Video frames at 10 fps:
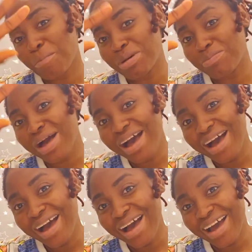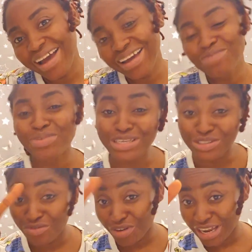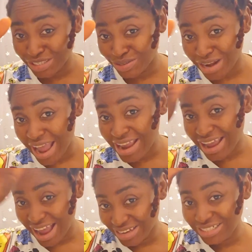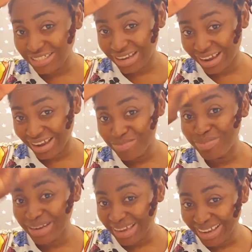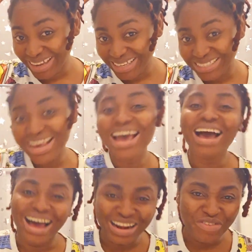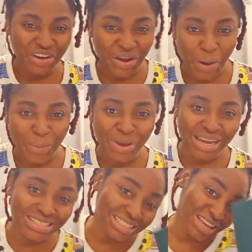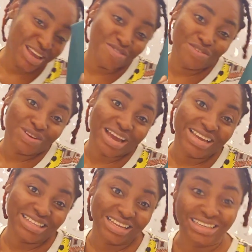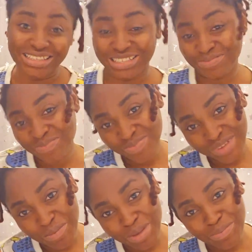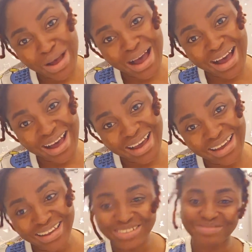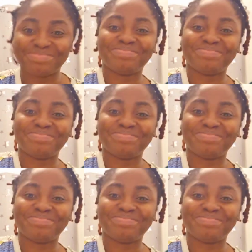Bye-bye. Please don't forget to like and share, please. And leave a comment if you like this. Bye-bye.